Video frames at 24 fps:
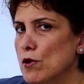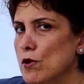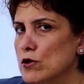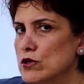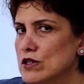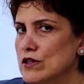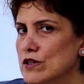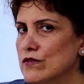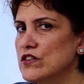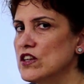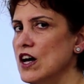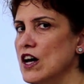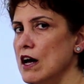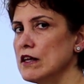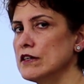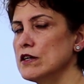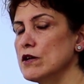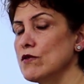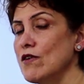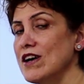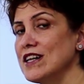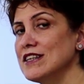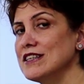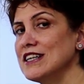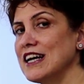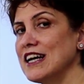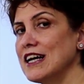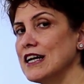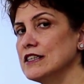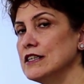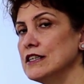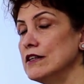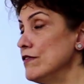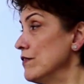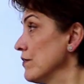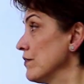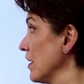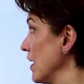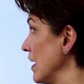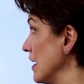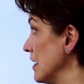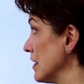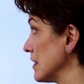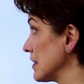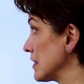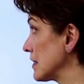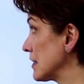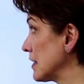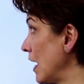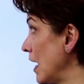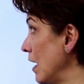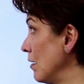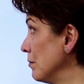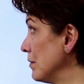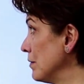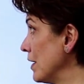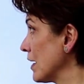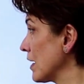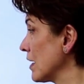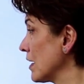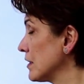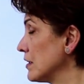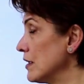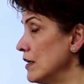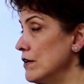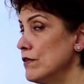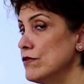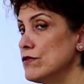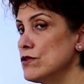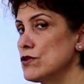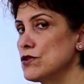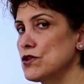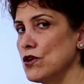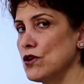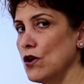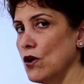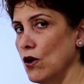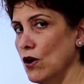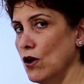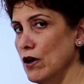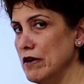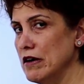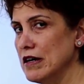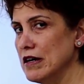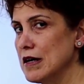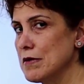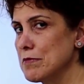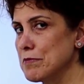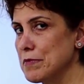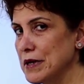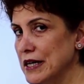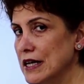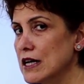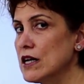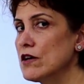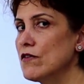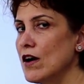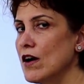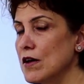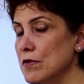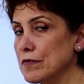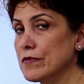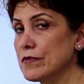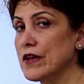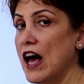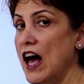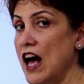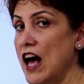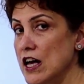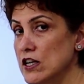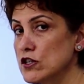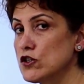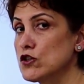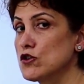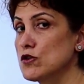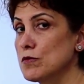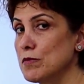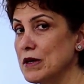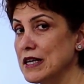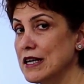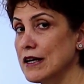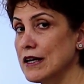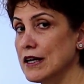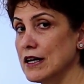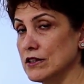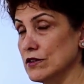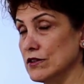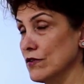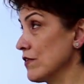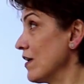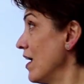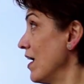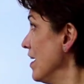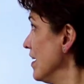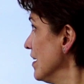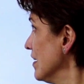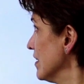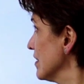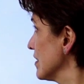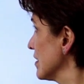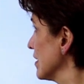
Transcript: positive, the other one negative? Sum negative, so bigger one has to be negative, right?